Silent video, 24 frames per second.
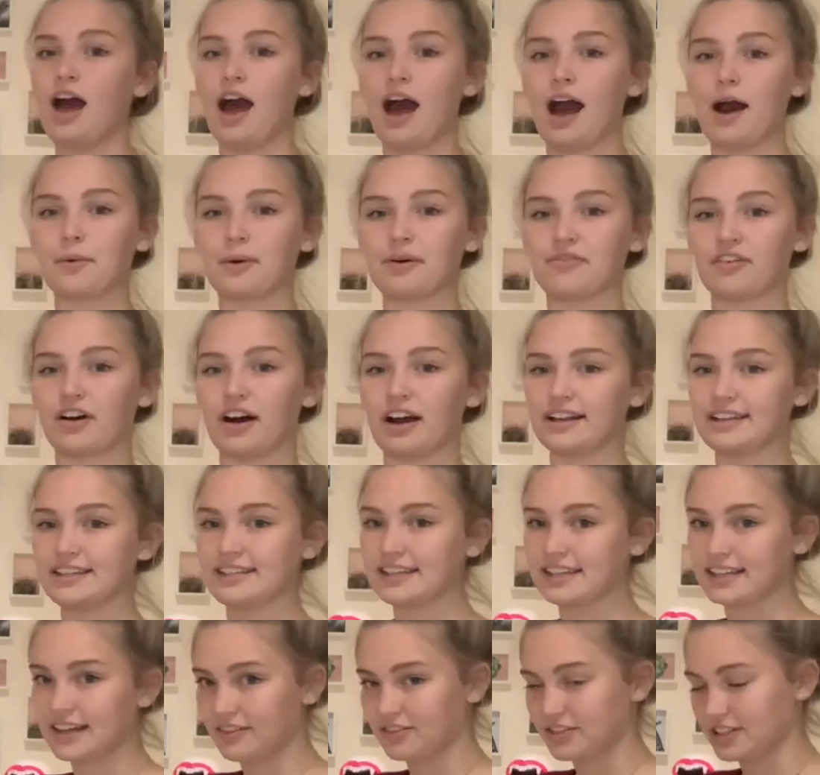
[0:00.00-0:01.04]
However, I
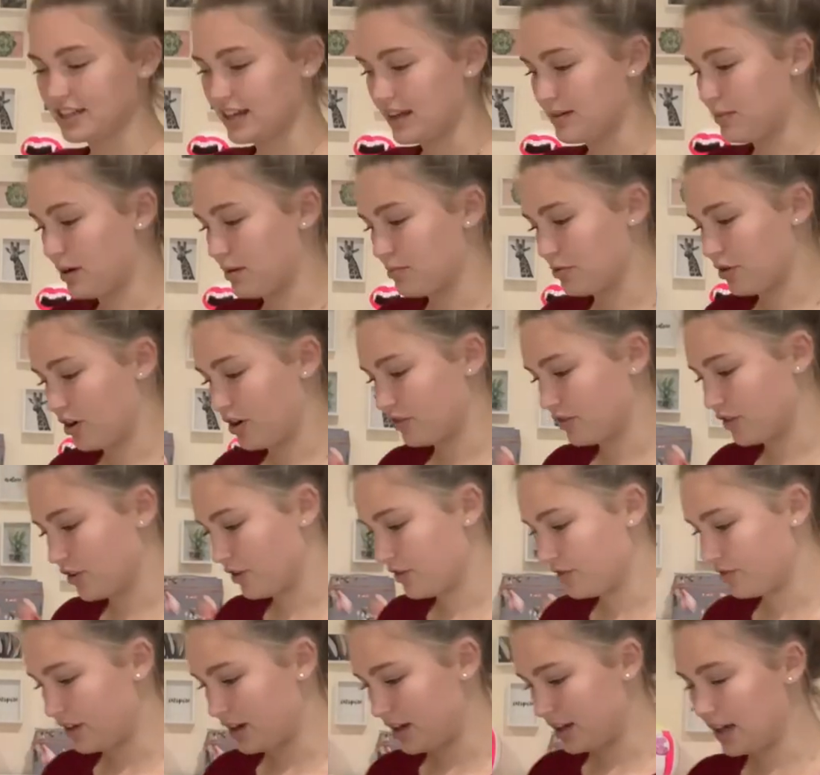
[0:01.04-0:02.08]
did have to take my bra
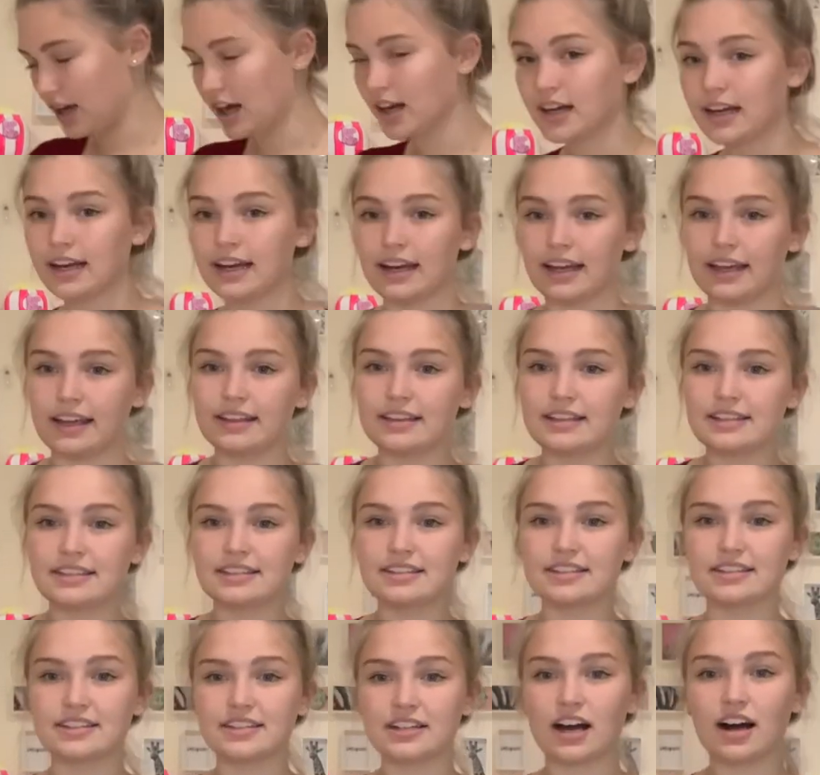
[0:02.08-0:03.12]
off. Luckily, this
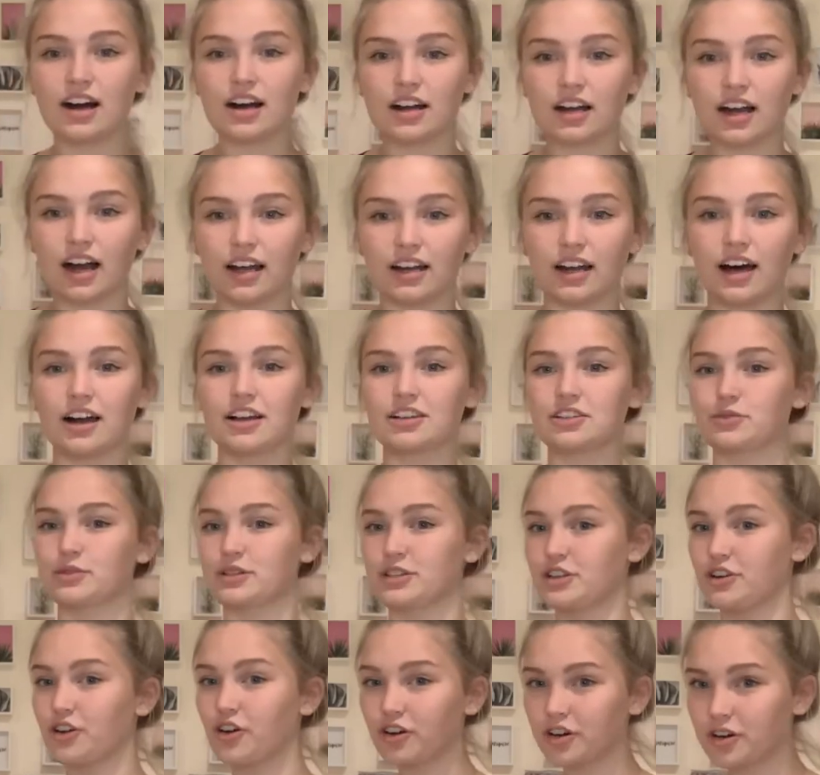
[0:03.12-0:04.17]
is a dark colour, so it's
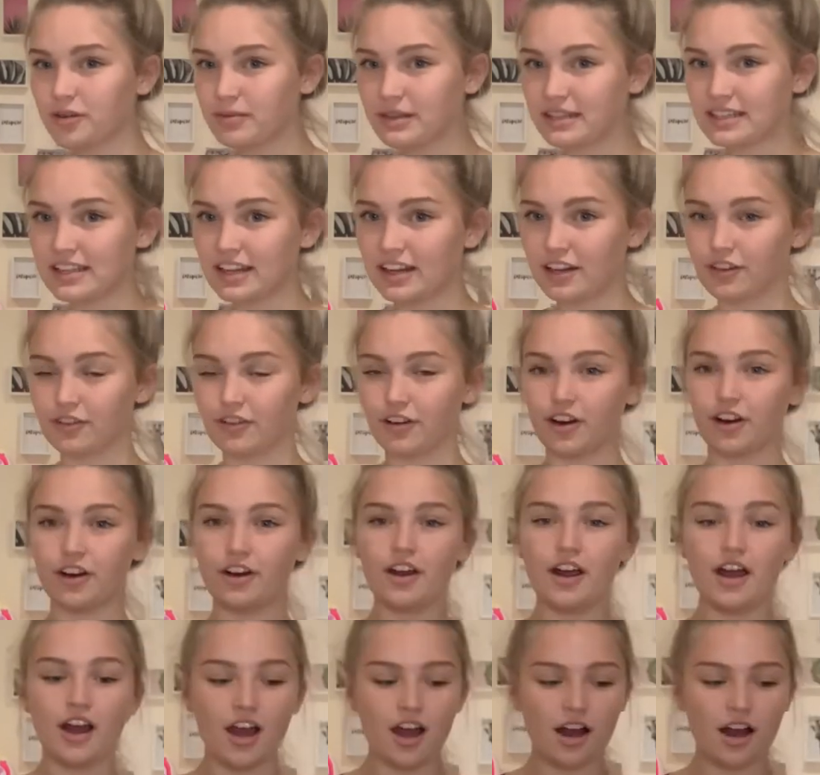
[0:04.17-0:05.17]
not going to be see-through.